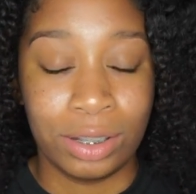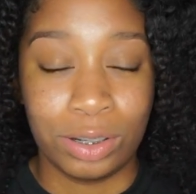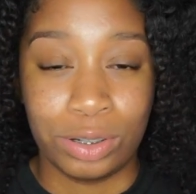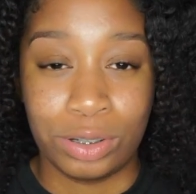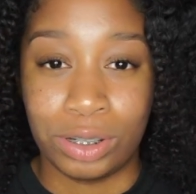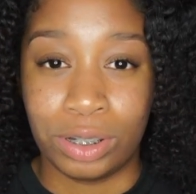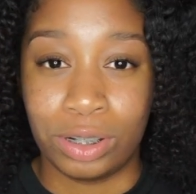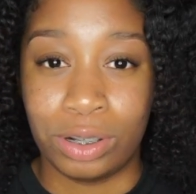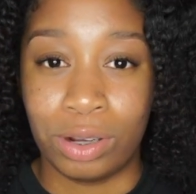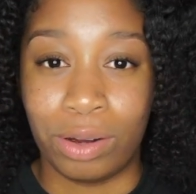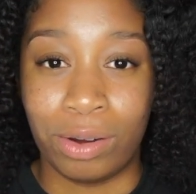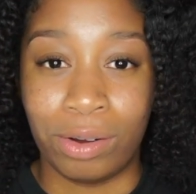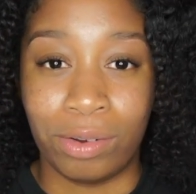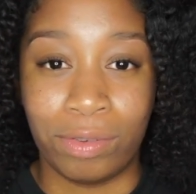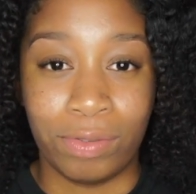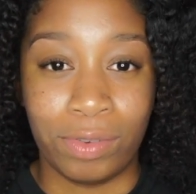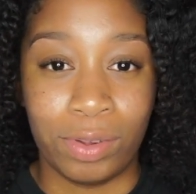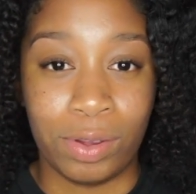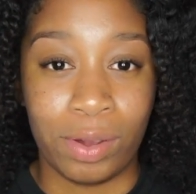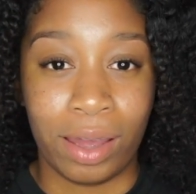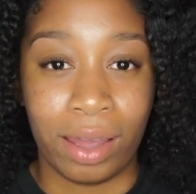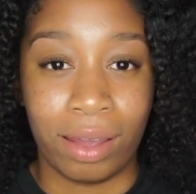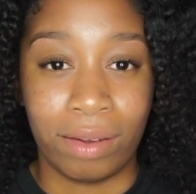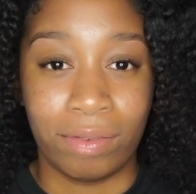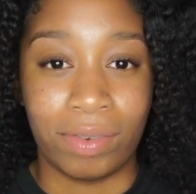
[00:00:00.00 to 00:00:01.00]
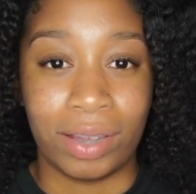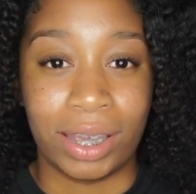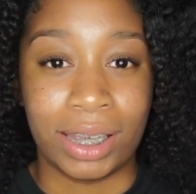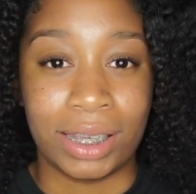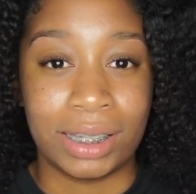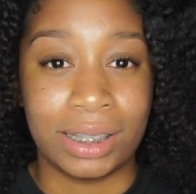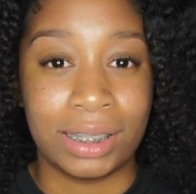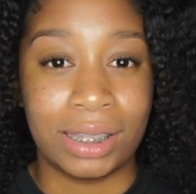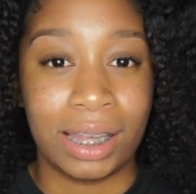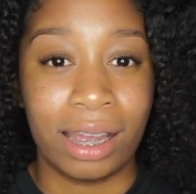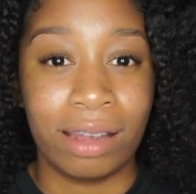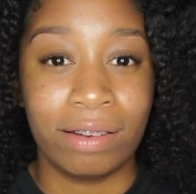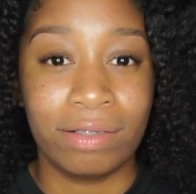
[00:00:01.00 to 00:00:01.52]
You should know if you have a
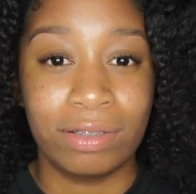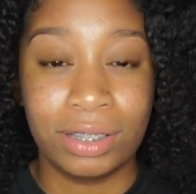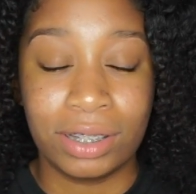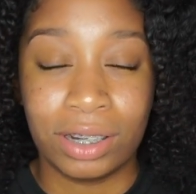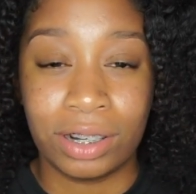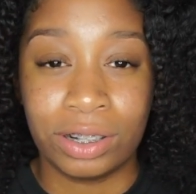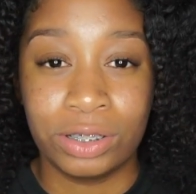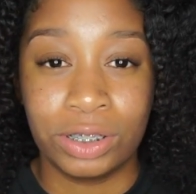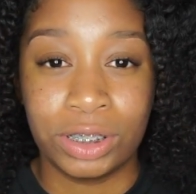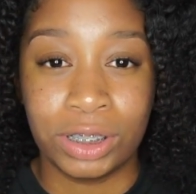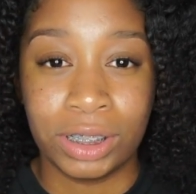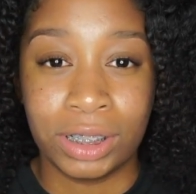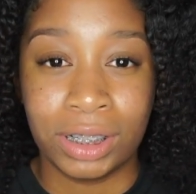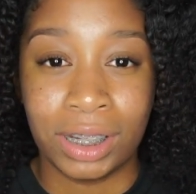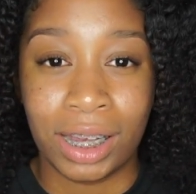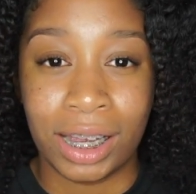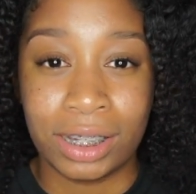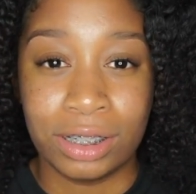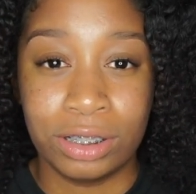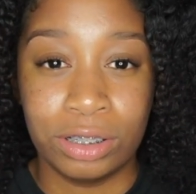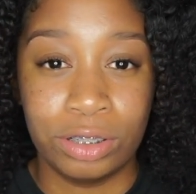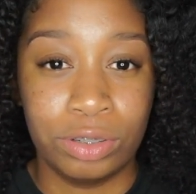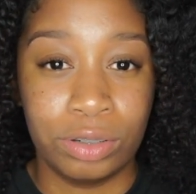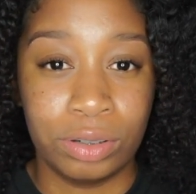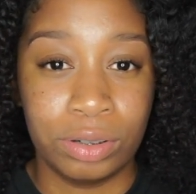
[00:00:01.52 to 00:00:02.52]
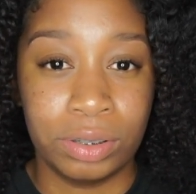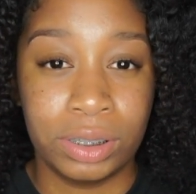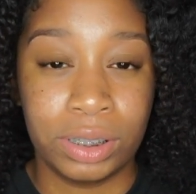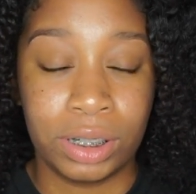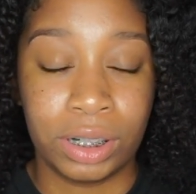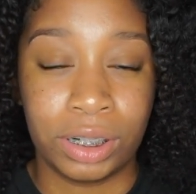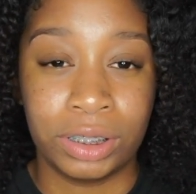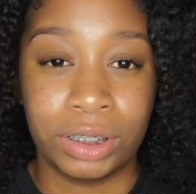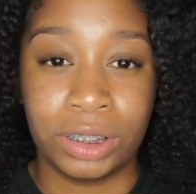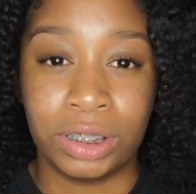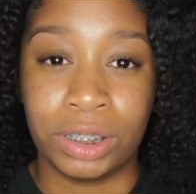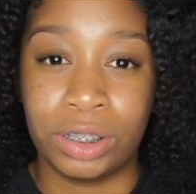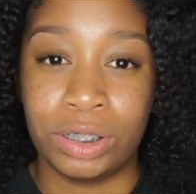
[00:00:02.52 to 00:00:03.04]
staff sergeant as a drill
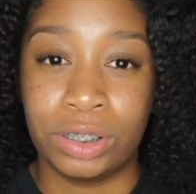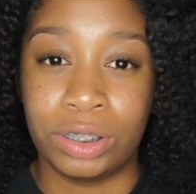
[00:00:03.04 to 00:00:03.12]
sergeant.